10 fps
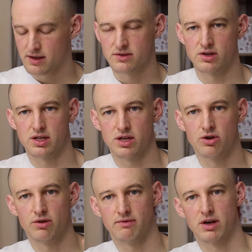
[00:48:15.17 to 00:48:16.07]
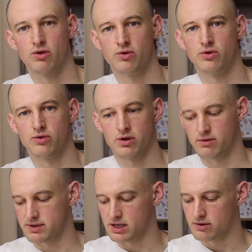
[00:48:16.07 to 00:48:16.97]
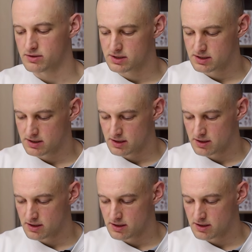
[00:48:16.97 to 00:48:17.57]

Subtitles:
so that you can record all your results.